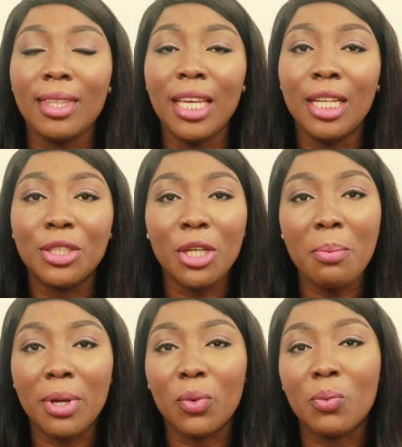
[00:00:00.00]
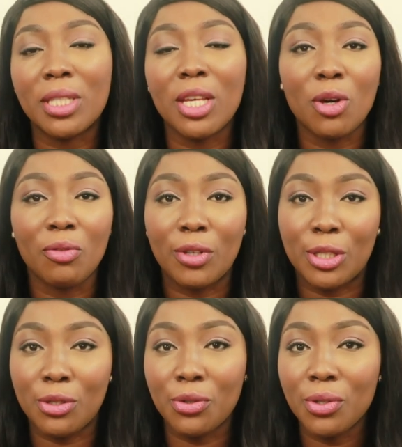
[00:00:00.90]
in German, when we say
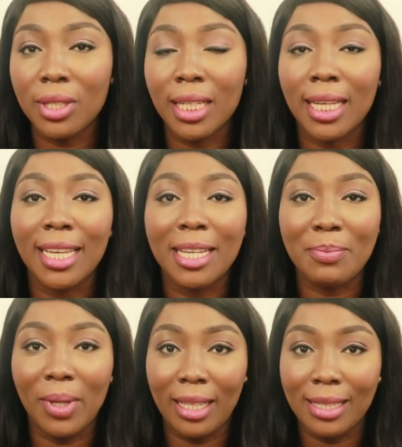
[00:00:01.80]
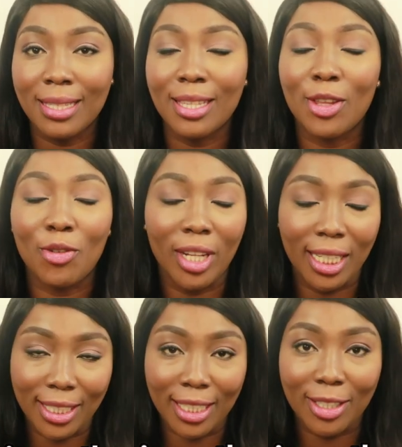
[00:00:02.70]
confession, it means the
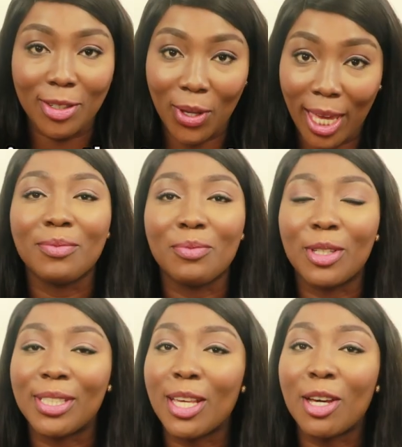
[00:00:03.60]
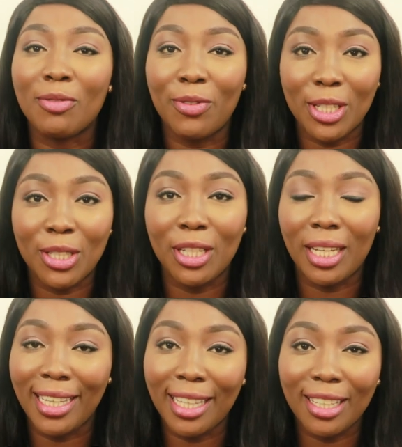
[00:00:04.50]
religion. Okay, when you say confession in
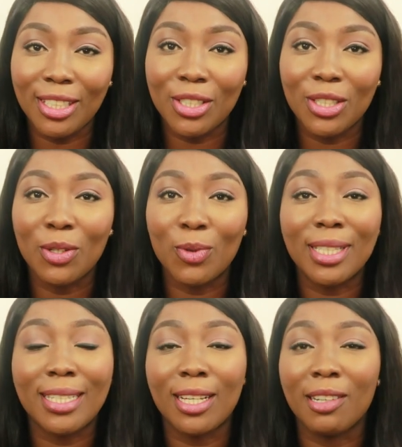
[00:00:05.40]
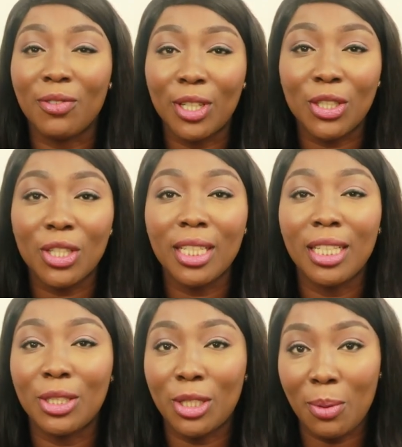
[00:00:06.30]
English, you want to say confession
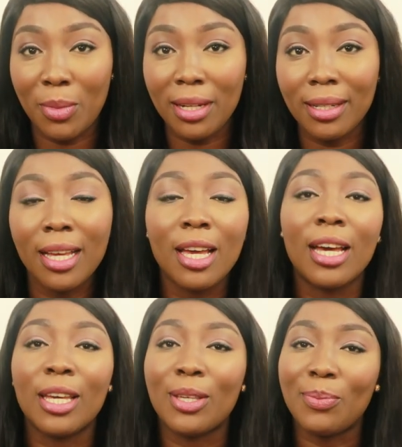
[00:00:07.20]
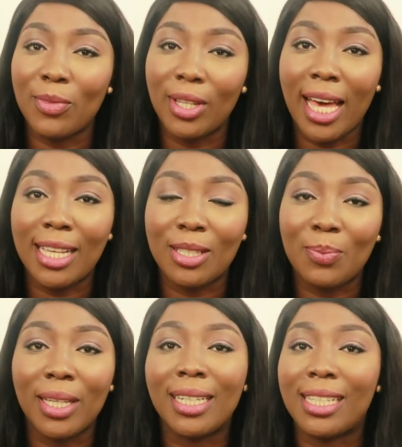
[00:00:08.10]
in German, it has to
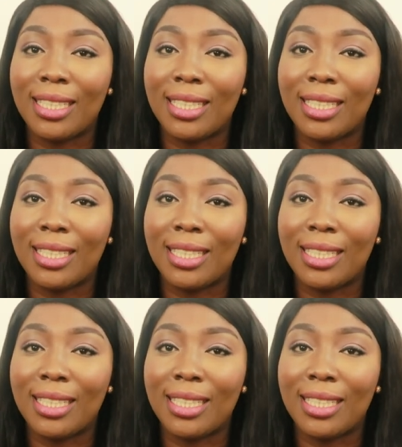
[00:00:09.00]
be das